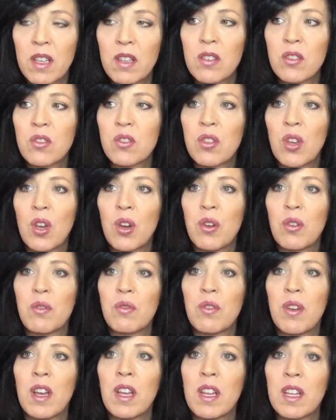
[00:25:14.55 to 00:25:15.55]

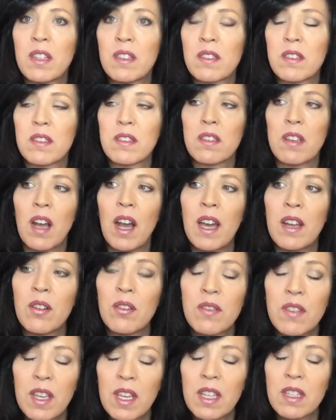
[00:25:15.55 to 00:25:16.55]
so and it's i
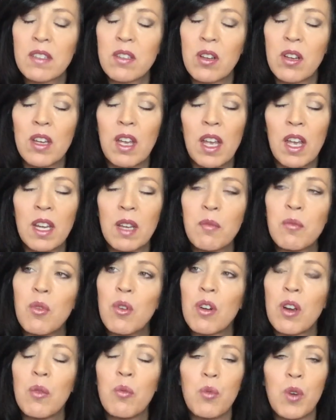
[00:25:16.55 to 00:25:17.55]
don't think it's on any
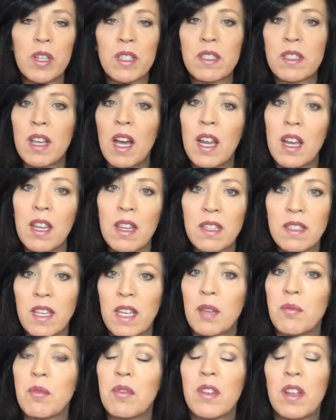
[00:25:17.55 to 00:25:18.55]
more on one side of the
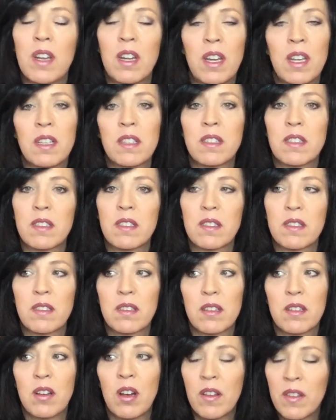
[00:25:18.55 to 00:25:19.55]
table than it is
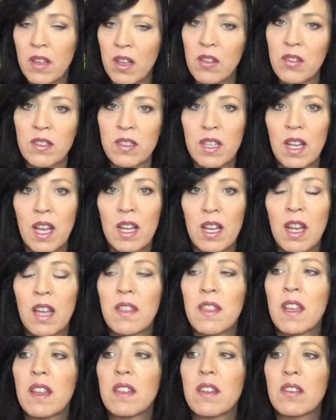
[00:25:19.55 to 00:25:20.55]
on the other side i
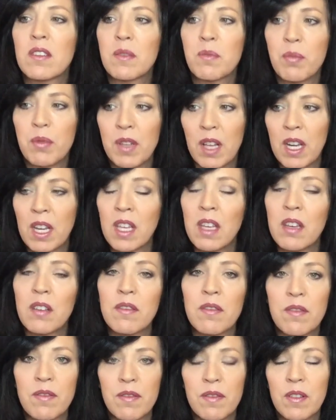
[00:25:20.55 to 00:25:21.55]
think there's plenty
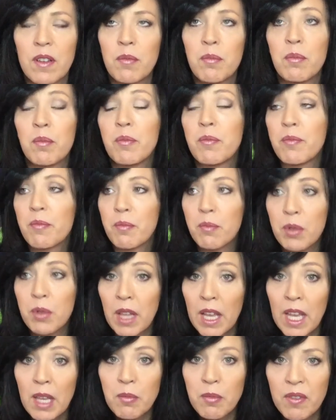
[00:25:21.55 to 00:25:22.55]
of
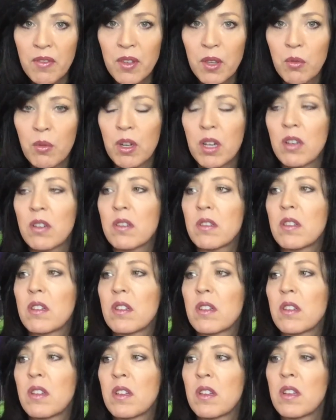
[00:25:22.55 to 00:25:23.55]
blame if you will
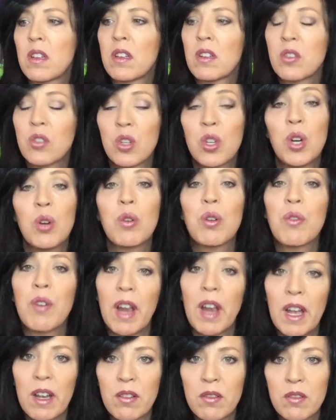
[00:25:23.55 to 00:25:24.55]
to go
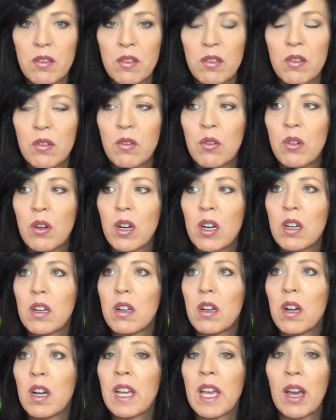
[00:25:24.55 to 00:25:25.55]
around
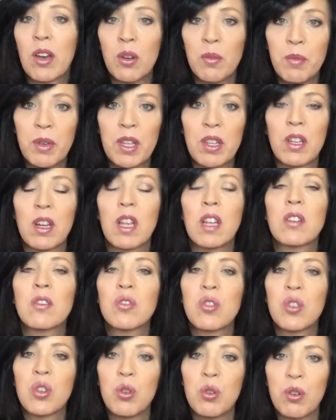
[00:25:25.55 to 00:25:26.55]
or accountability
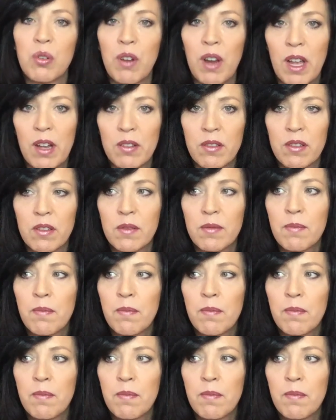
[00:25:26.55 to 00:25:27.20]
to go around